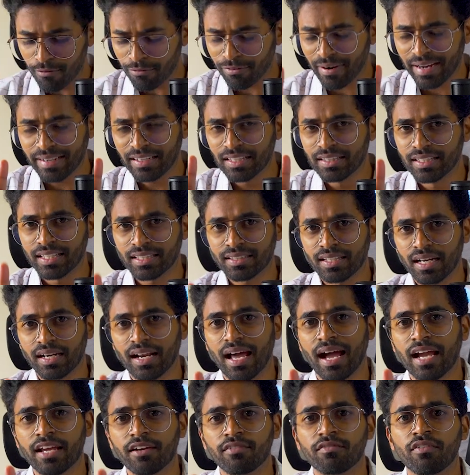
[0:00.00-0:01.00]
one final thing
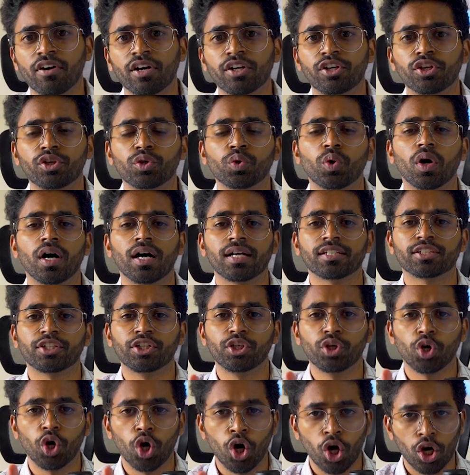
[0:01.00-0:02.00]
that I wanted to
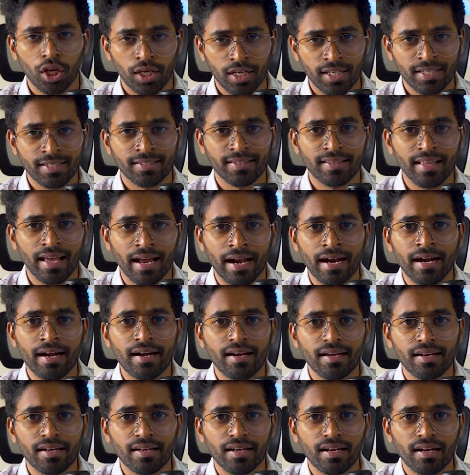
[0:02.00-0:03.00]
ask you all is
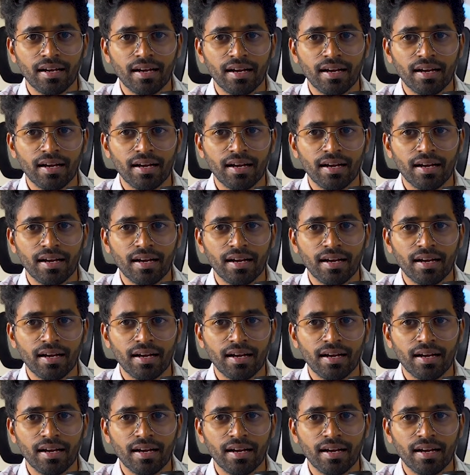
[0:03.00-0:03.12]
that,